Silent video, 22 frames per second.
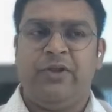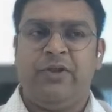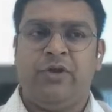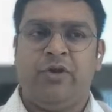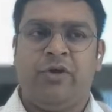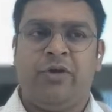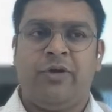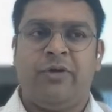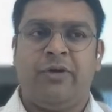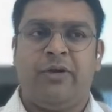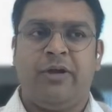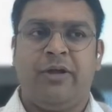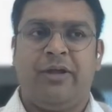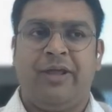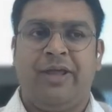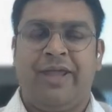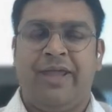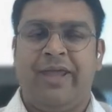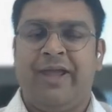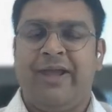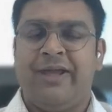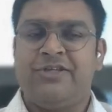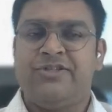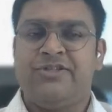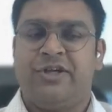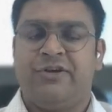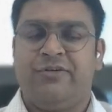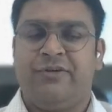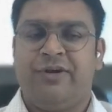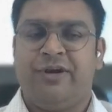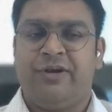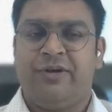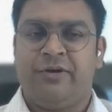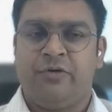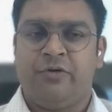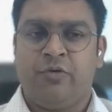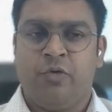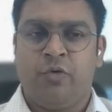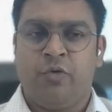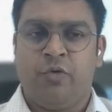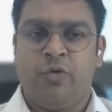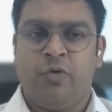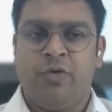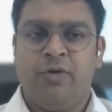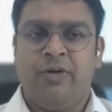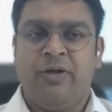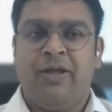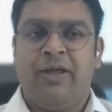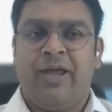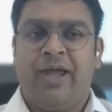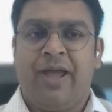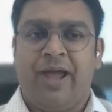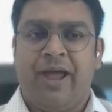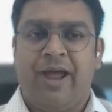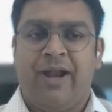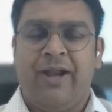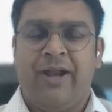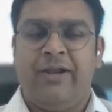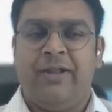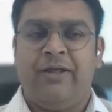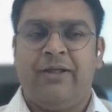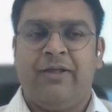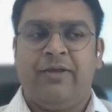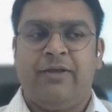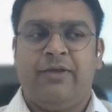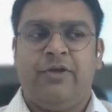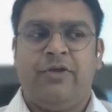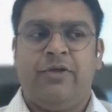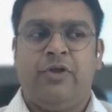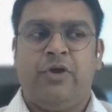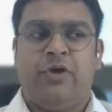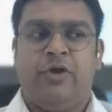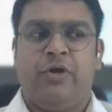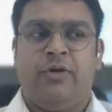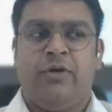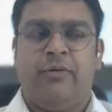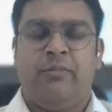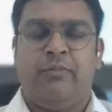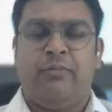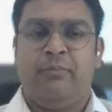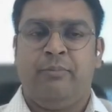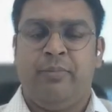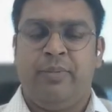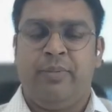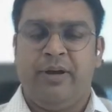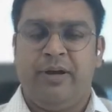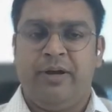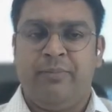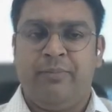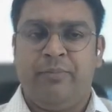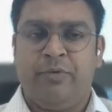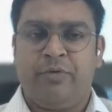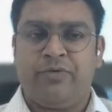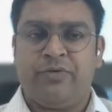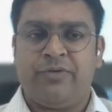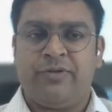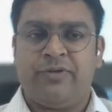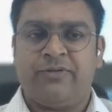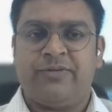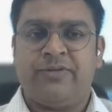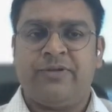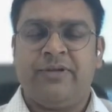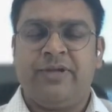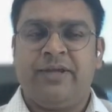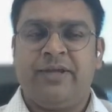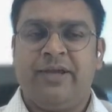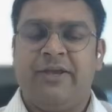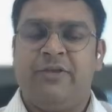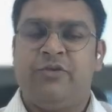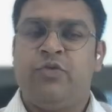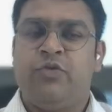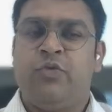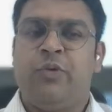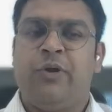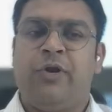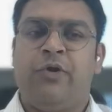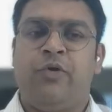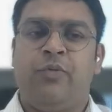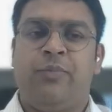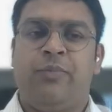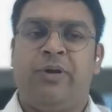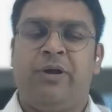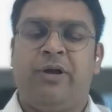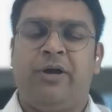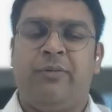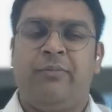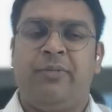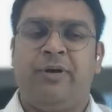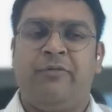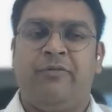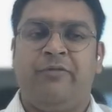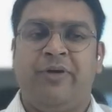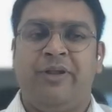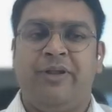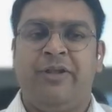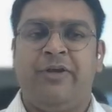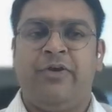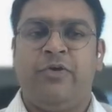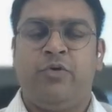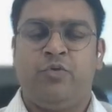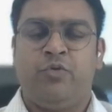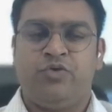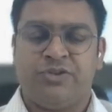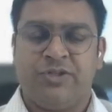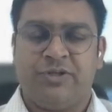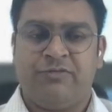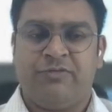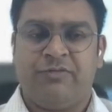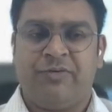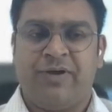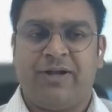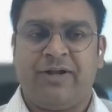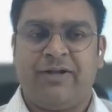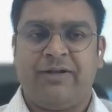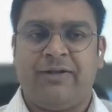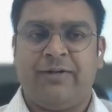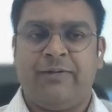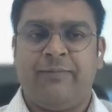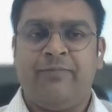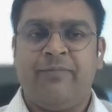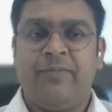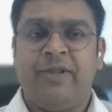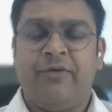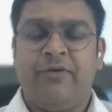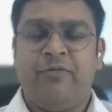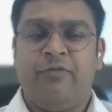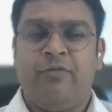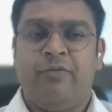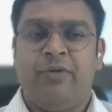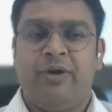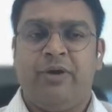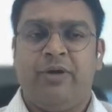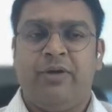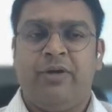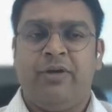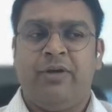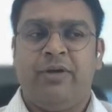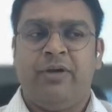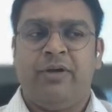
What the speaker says: your AI generated code and your build process, is going to become a very crucial factor, where